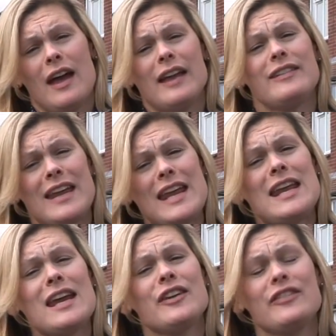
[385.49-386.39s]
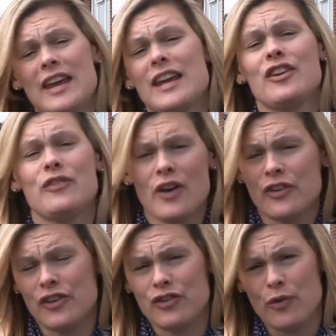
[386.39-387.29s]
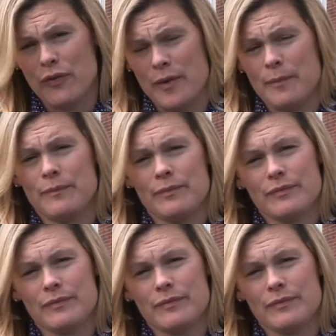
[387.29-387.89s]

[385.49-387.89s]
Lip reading: and he has taken advantage of them.